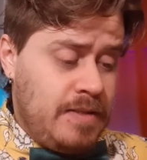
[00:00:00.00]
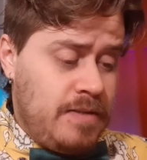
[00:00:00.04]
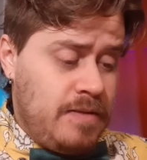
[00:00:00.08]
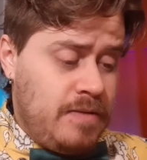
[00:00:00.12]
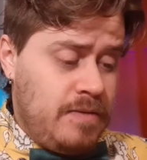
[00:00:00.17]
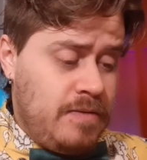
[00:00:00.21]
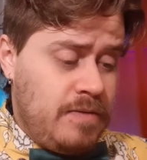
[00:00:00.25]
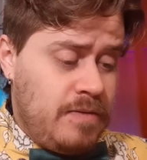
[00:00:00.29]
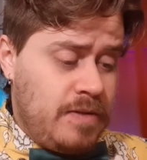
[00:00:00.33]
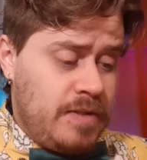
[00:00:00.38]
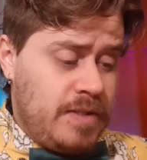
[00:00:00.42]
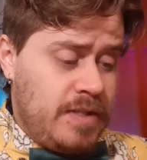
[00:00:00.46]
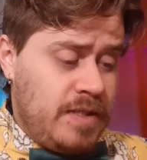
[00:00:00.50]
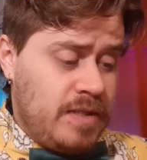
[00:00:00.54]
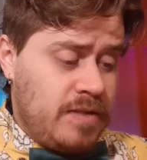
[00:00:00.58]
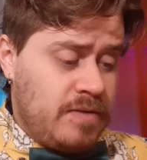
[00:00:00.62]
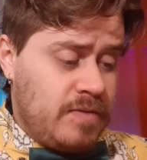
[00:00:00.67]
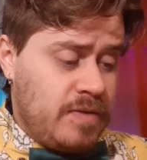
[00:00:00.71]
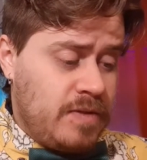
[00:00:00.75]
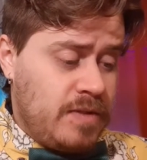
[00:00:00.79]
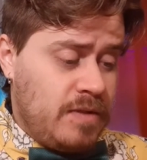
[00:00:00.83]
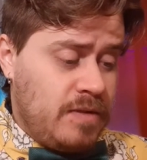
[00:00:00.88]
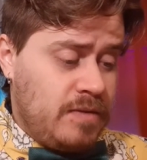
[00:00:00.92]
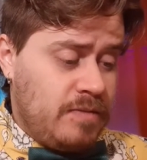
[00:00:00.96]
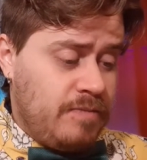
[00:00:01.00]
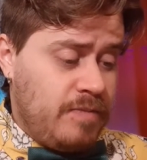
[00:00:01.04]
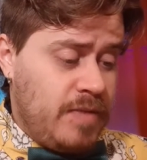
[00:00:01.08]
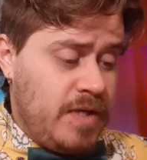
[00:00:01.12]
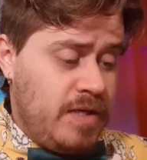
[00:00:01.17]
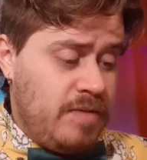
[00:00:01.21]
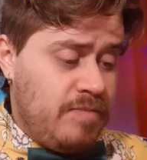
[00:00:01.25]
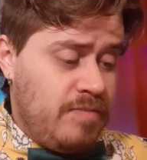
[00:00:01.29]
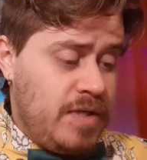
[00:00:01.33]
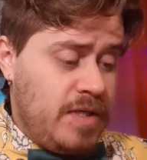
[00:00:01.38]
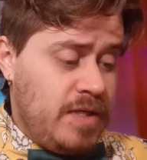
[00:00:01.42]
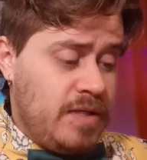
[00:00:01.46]
Your test result
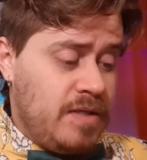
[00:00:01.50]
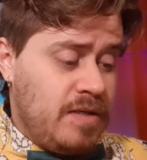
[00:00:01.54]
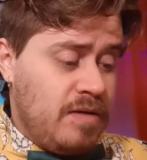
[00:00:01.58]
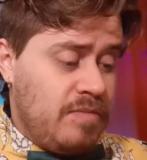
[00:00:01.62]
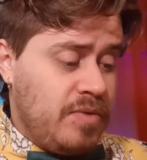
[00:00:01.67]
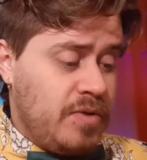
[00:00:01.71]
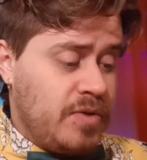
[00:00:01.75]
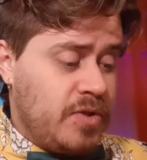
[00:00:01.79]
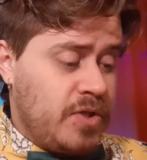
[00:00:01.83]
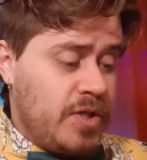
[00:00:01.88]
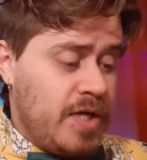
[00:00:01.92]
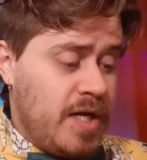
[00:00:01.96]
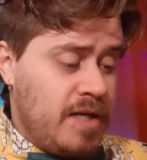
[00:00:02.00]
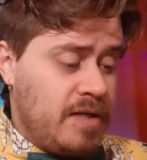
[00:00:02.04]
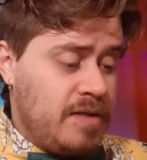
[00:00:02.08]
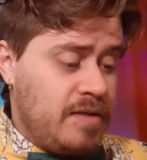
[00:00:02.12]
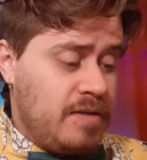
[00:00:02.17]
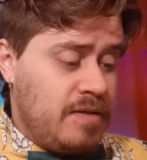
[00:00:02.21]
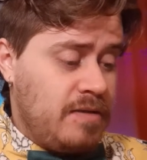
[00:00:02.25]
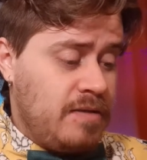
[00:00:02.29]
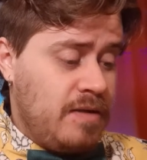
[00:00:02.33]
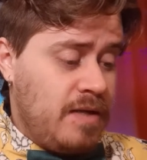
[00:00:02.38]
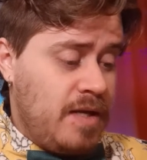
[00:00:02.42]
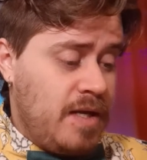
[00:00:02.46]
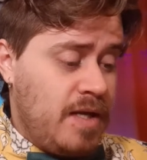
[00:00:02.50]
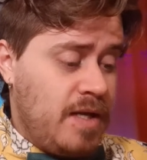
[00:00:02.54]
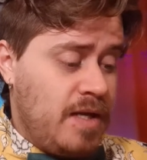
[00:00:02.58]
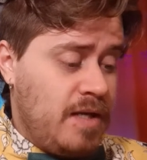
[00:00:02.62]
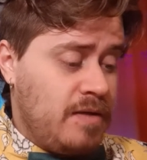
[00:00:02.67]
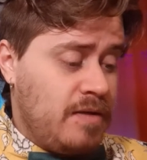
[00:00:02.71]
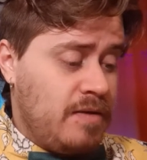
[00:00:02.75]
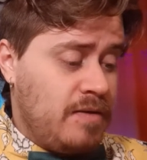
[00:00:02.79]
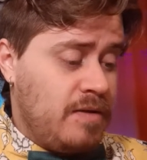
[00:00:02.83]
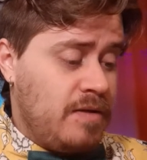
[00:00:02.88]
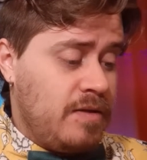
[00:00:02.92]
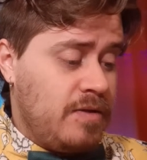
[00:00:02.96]
may be double-checked,
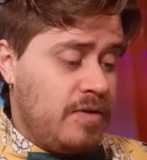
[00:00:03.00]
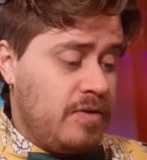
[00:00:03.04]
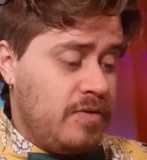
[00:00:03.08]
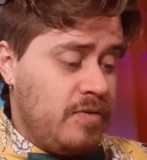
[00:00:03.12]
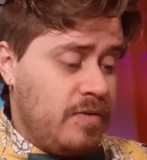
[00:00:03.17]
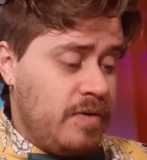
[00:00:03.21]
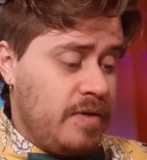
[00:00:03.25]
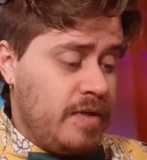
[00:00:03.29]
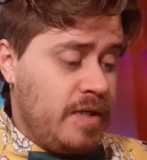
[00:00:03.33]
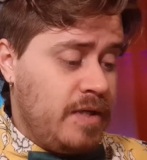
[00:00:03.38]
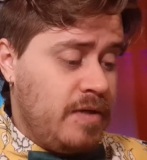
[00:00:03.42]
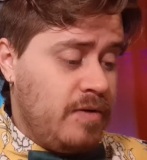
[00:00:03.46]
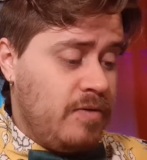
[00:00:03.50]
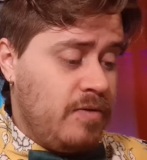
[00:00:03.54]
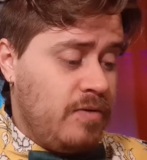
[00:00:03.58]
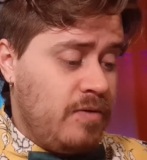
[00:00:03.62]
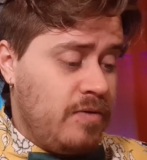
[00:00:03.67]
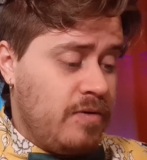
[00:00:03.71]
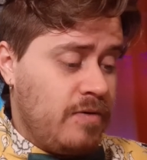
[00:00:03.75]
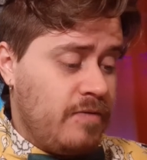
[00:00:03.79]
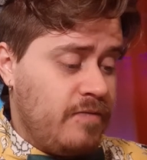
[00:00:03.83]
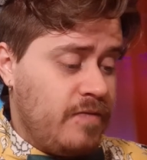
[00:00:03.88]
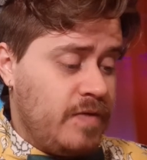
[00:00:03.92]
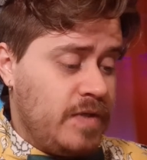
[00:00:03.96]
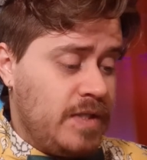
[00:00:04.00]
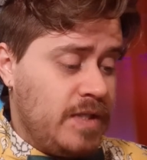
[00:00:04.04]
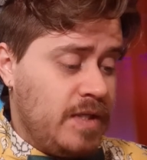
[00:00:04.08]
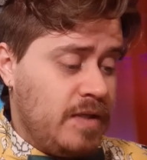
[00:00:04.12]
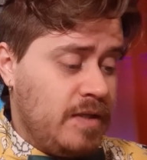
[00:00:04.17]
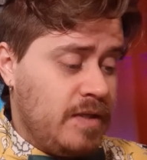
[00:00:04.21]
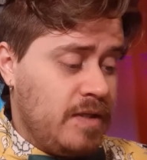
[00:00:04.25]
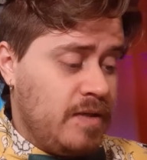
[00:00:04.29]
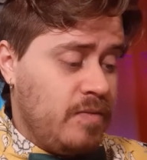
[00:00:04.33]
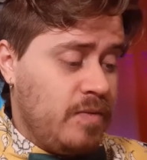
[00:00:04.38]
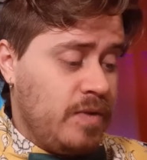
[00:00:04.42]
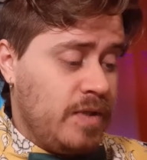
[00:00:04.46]
and the authority or
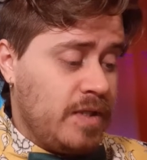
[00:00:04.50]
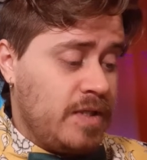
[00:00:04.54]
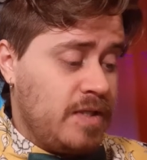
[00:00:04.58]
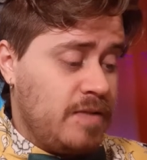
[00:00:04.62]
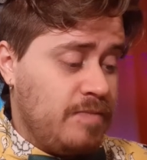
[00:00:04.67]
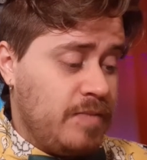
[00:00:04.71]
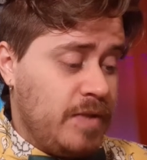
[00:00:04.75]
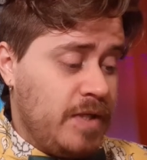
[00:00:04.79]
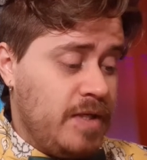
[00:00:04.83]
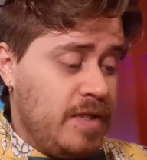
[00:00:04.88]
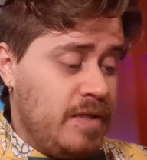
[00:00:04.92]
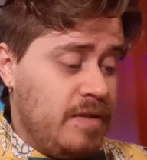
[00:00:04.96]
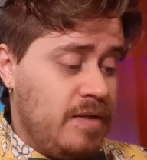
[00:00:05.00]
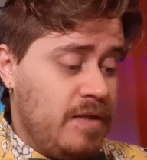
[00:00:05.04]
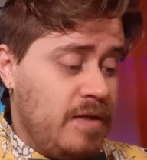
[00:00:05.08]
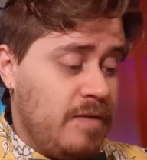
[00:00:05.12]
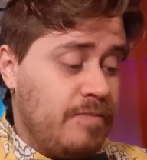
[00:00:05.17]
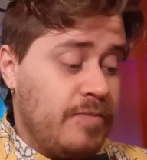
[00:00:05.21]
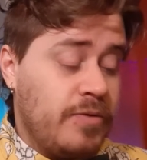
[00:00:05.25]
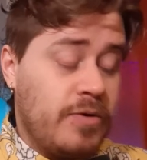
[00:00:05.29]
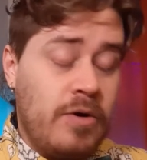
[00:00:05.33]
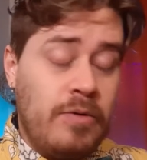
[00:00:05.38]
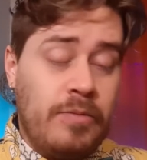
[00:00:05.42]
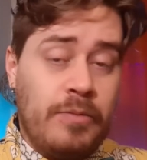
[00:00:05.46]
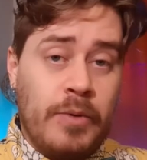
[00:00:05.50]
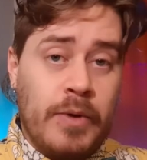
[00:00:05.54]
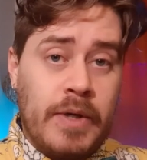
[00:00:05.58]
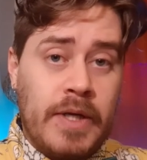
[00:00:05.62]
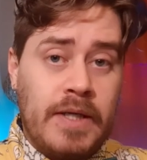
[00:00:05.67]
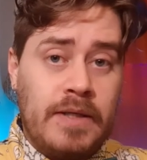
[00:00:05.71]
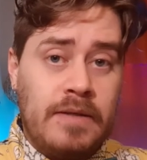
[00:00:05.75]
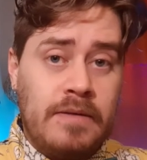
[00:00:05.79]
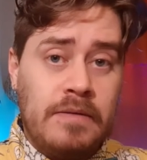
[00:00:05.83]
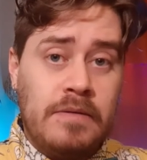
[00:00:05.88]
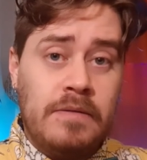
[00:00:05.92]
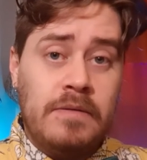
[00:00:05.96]
facility will explain the
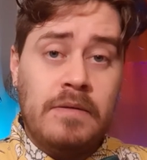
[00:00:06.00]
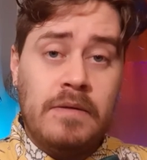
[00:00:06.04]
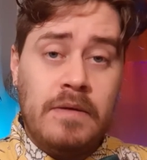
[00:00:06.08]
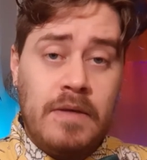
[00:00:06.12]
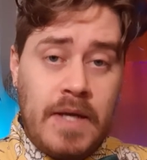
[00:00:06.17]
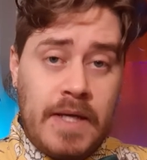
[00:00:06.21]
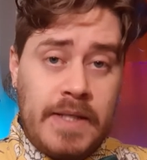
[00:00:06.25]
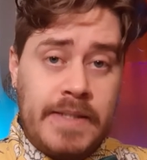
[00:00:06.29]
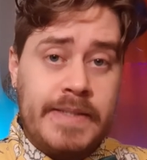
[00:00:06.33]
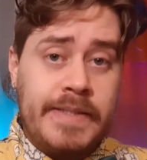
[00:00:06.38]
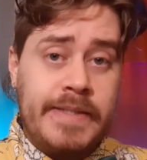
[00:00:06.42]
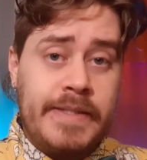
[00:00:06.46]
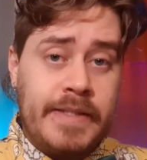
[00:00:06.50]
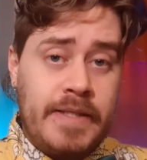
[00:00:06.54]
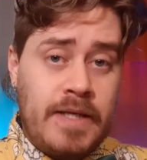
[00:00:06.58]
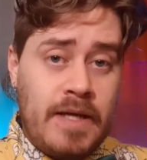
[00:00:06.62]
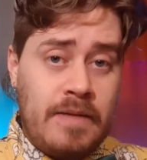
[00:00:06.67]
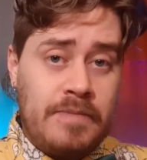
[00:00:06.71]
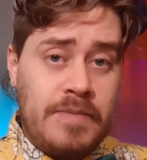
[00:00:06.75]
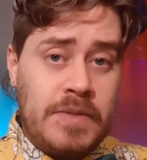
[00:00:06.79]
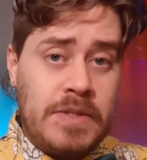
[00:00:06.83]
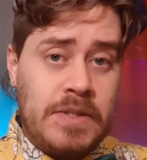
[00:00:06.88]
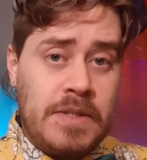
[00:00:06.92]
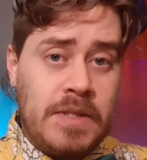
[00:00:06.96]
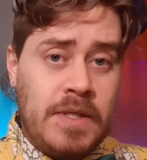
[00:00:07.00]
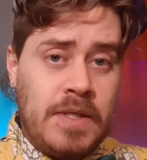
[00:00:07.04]
appropriate next steps.